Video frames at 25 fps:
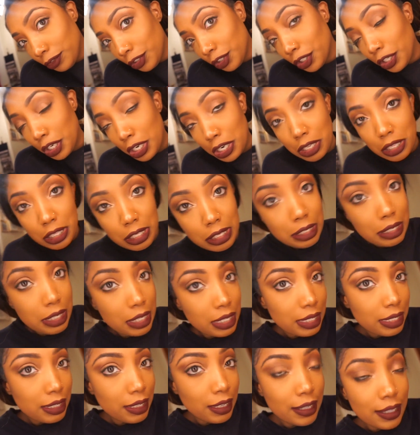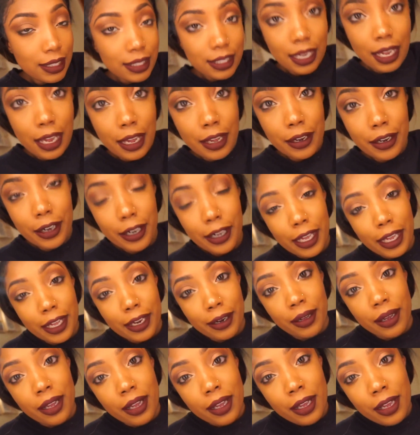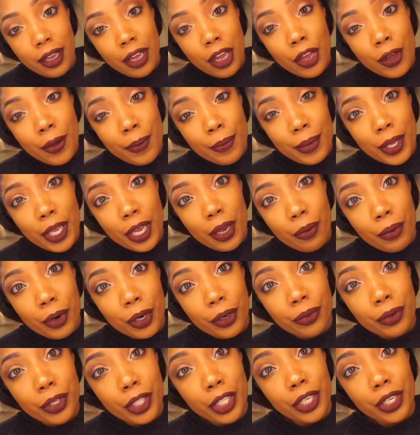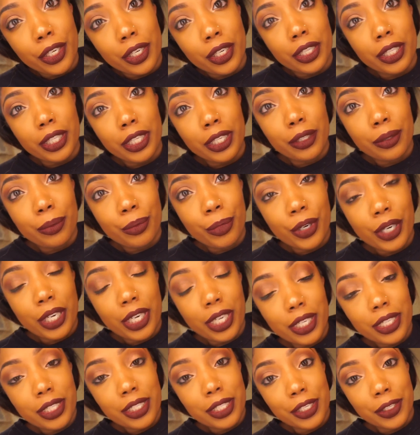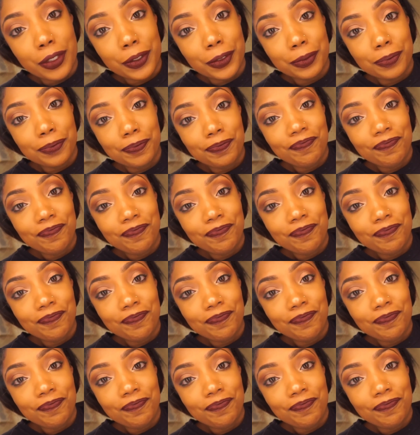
Girl is tired. I gotta be at work really early in the morning, so